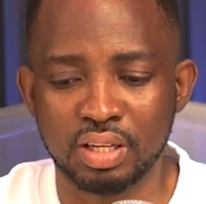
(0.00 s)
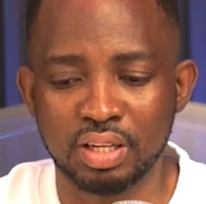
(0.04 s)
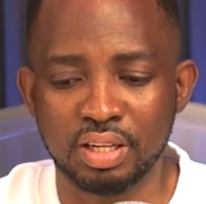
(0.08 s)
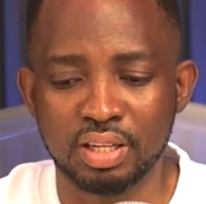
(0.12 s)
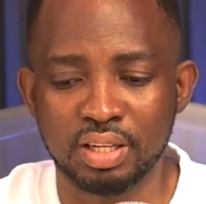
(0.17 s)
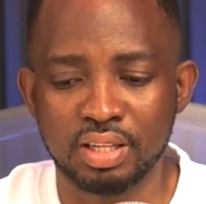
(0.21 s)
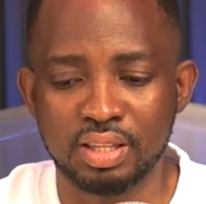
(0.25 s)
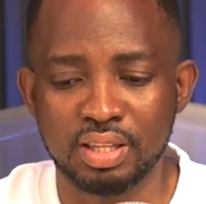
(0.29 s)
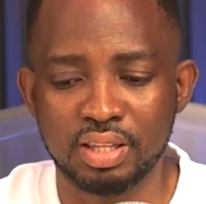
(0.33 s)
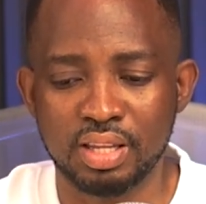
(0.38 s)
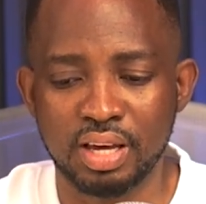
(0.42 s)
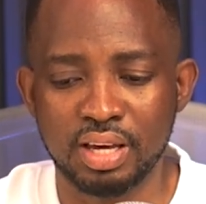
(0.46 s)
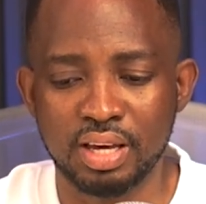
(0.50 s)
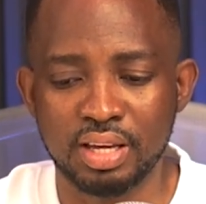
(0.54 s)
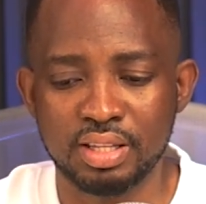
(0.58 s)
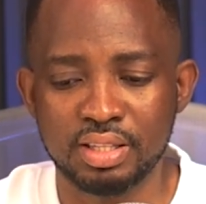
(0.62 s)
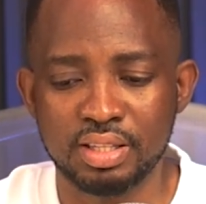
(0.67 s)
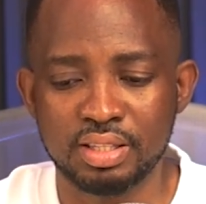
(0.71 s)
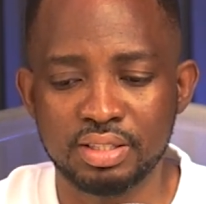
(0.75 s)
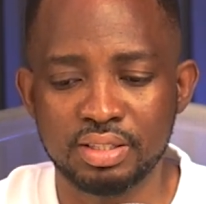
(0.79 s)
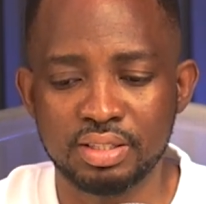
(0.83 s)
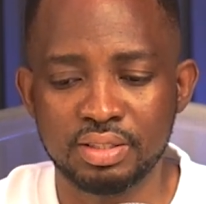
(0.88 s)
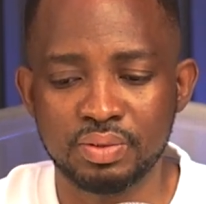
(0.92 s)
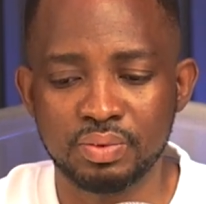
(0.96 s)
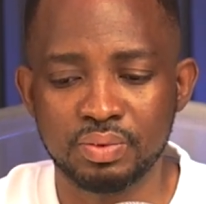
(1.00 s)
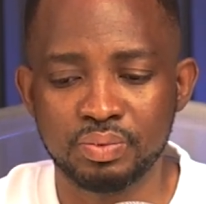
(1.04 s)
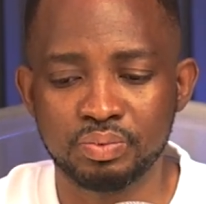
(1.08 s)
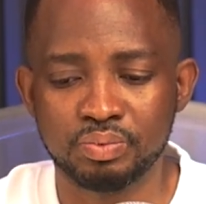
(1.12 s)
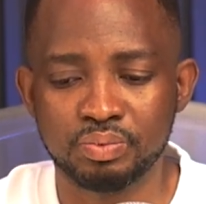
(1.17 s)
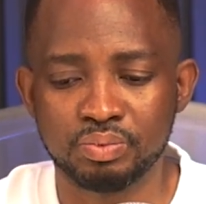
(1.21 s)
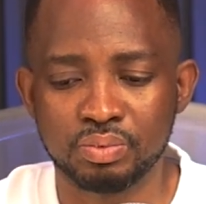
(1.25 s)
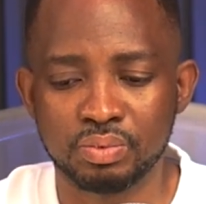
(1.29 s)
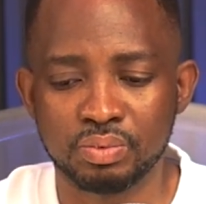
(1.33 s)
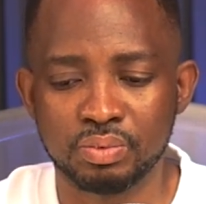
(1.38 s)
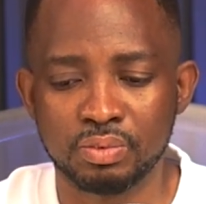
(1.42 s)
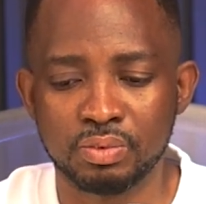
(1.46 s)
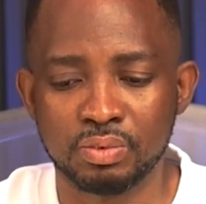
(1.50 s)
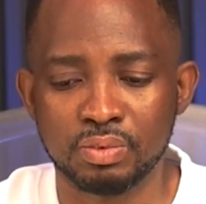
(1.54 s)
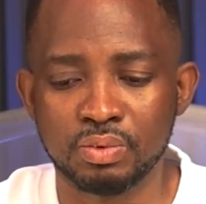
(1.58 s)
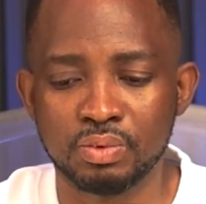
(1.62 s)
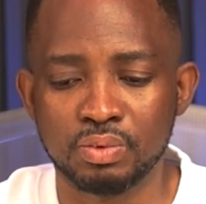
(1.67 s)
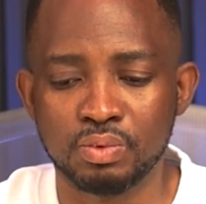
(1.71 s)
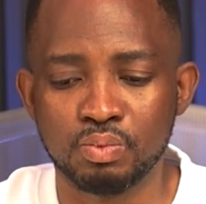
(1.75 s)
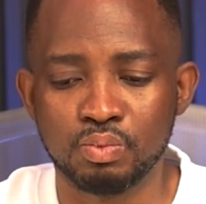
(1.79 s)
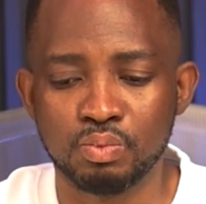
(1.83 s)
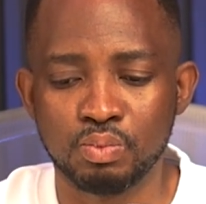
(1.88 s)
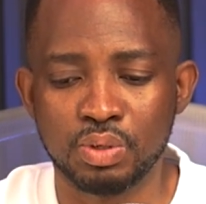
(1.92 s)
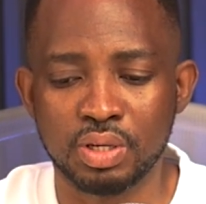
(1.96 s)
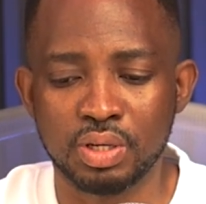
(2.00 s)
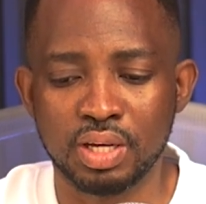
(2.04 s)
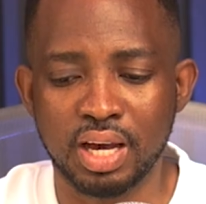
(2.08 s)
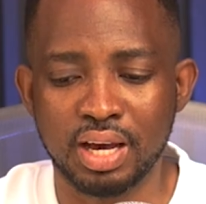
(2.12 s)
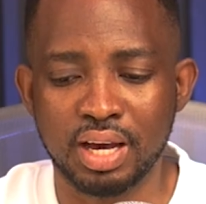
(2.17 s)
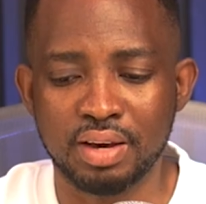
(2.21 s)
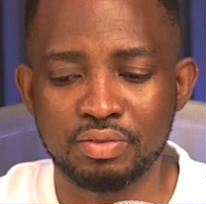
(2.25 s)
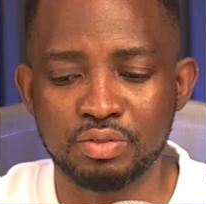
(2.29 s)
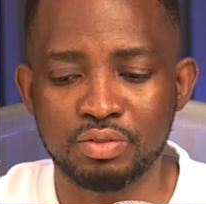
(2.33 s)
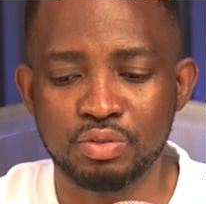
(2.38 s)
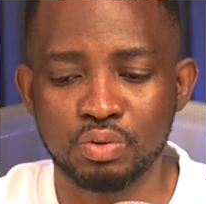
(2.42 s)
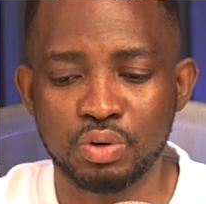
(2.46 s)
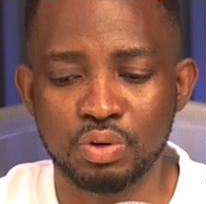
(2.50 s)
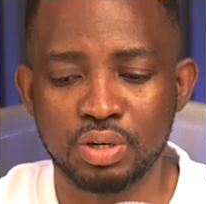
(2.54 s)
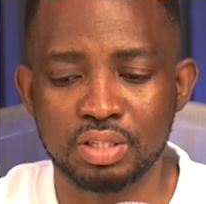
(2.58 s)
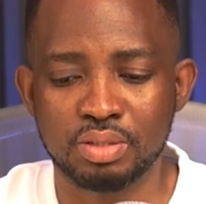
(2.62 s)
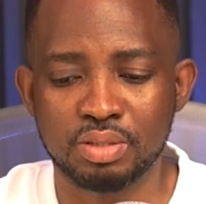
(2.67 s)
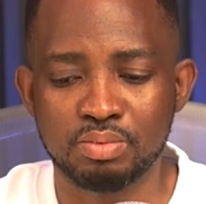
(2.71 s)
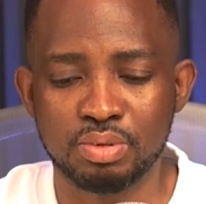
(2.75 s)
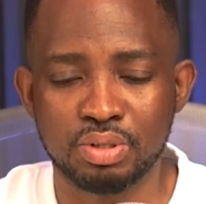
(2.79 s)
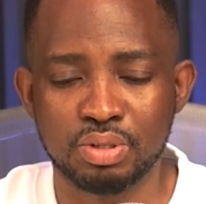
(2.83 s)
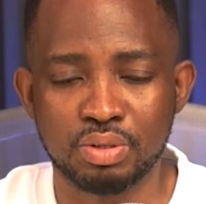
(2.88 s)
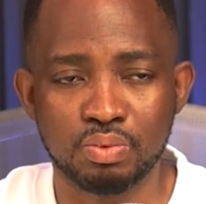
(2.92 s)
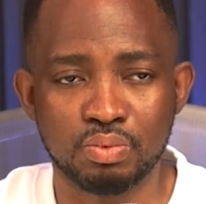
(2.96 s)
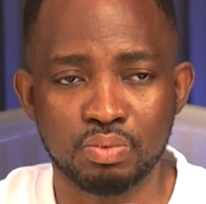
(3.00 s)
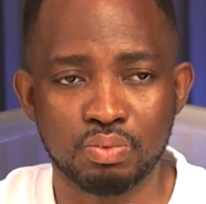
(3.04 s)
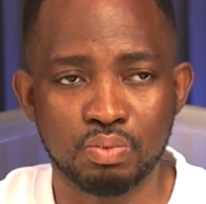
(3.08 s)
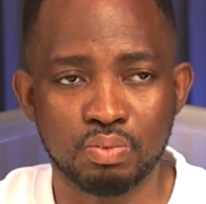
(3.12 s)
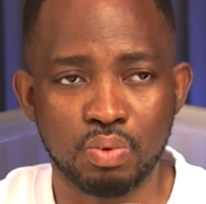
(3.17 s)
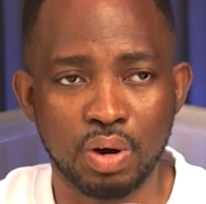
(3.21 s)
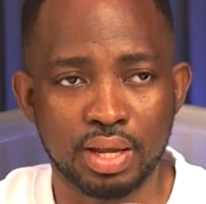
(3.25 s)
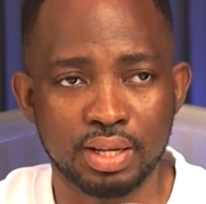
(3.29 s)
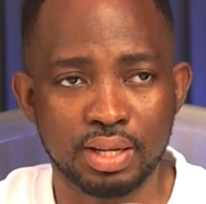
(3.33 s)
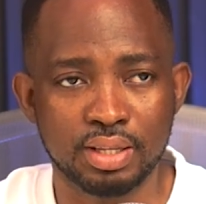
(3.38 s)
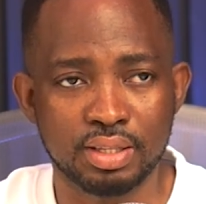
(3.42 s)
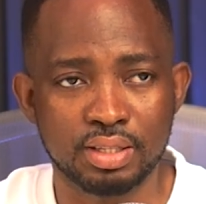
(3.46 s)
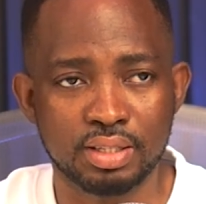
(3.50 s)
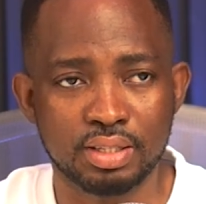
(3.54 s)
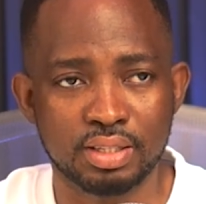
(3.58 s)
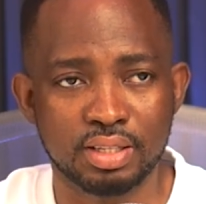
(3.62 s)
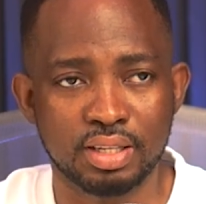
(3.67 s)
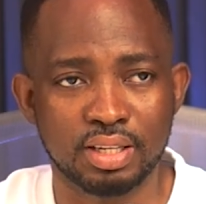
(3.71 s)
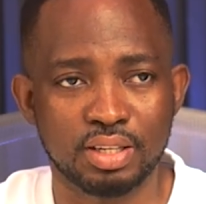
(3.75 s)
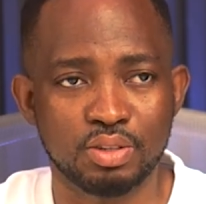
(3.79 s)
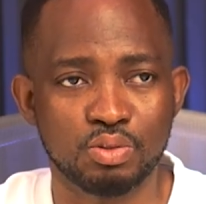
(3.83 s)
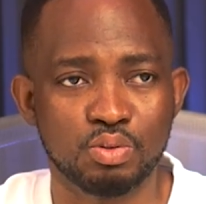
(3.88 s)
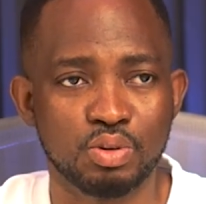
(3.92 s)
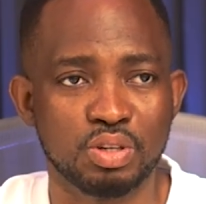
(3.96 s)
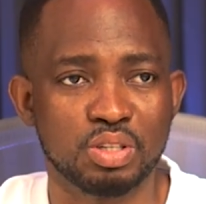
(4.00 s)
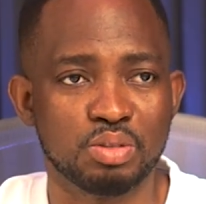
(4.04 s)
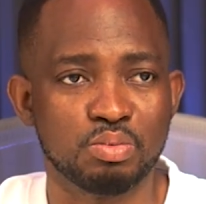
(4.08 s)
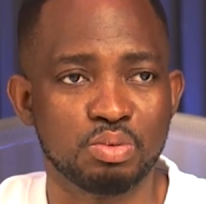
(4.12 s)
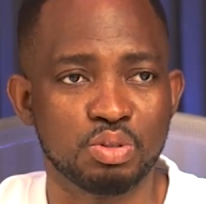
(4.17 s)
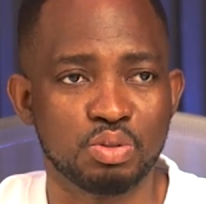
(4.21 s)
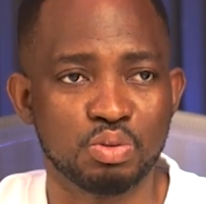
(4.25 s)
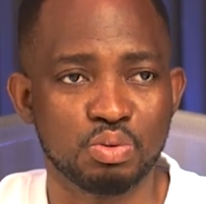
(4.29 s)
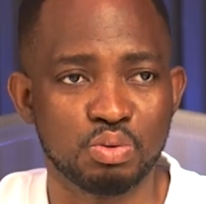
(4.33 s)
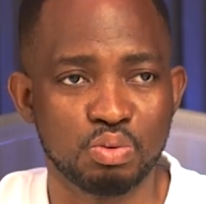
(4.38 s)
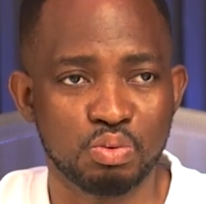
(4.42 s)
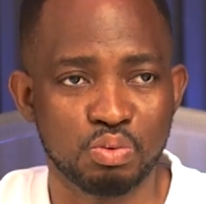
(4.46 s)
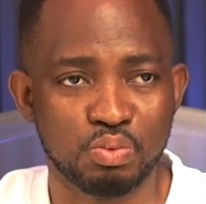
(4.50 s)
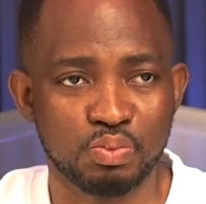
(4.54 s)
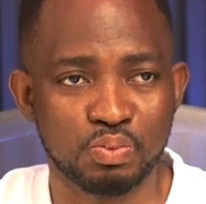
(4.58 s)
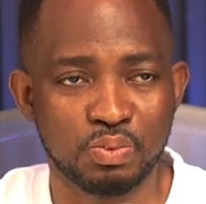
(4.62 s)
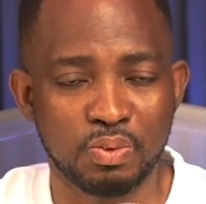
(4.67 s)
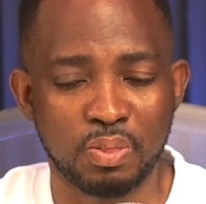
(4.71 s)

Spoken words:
Then we have USB 1 and USB 2.